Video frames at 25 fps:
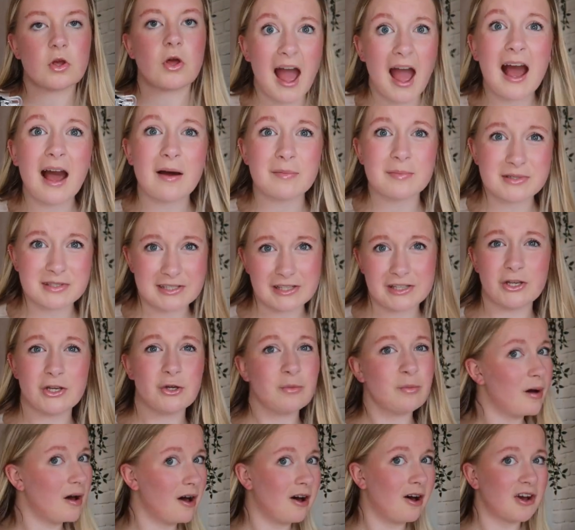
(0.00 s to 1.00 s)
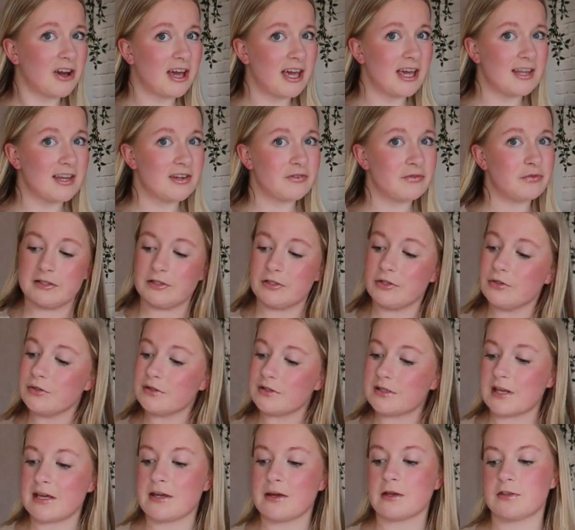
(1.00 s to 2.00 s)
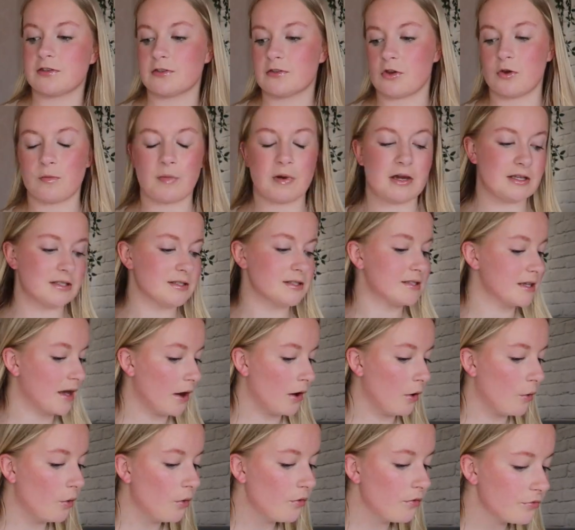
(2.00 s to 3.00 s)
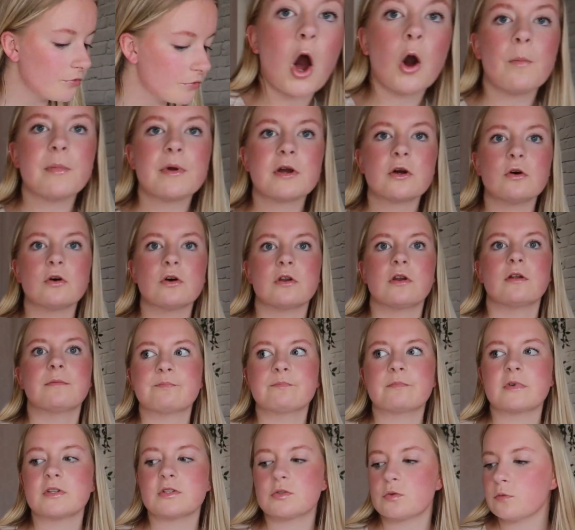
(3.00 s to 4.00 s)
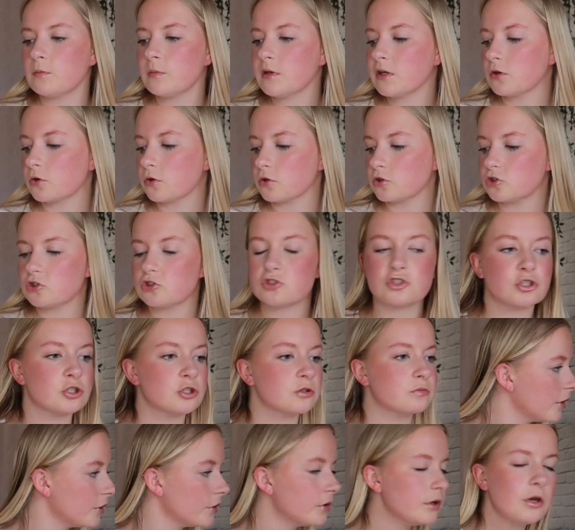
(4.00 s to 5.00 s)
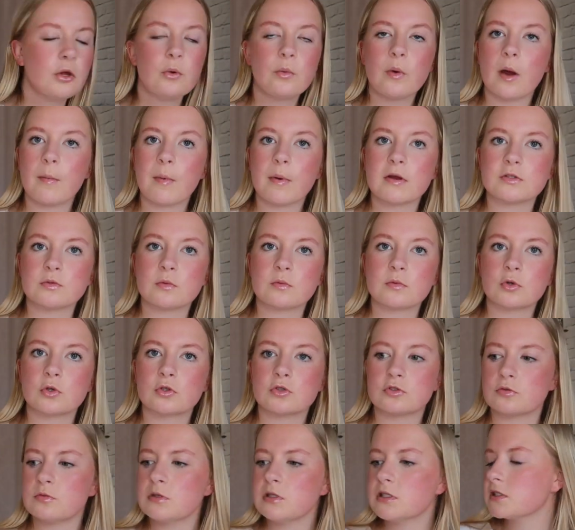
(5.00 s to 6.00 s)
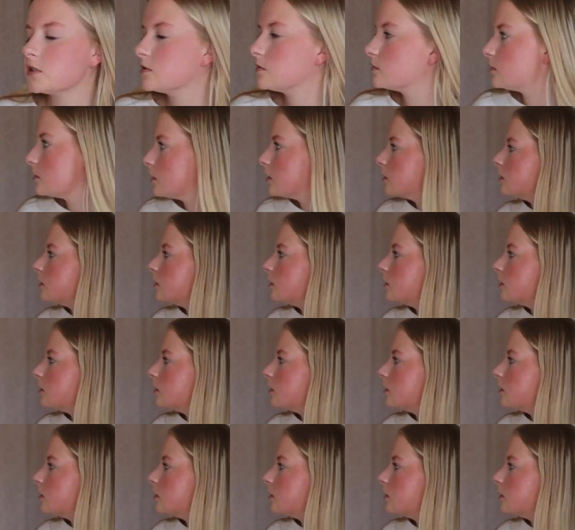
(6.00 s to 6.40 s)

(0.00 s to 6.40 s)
Absolute bargain, if I do say so myself. Oh my god, my swimming costume. I don't know where my swimming costume is.